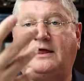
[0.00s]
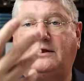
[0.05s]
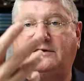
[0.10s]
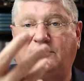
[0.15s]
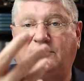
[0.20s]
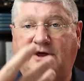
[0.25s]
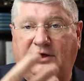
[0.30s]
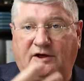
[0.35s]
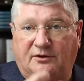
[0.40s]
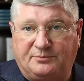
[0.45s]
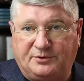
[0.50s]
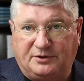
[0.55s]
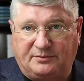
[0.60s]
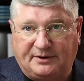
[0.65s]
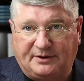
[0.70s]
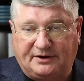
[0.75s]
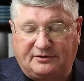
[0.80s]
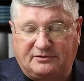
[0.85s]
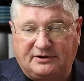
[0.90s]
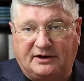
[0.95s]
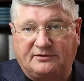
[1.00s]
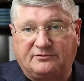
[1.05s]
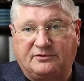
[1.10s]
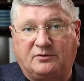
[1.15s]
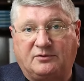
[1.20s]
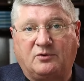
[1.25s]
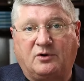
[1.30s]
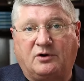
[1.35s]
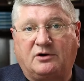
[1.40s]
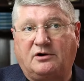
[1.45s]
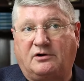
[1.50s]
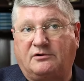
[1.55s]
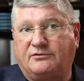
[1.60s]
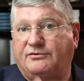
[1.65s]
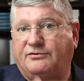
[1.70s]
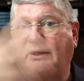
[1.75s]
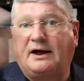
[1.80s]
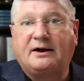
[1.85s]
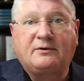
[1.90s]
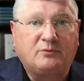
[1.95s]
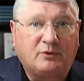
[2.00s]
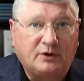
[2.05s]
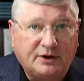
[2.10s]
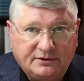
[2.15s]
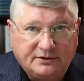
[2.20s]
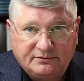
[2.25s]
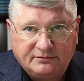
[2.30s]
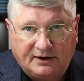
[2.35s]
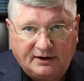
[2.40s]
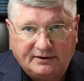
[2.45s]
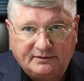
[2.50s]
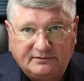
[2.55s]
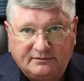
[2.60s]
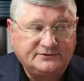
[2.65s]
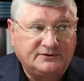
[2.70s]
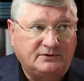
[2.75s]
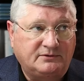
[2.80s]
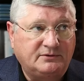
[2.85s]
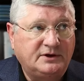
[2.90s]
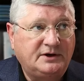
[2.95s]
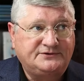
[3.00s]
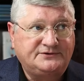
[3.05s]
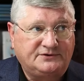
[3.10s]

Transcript: that help your mitochondria work are thyroid, right? So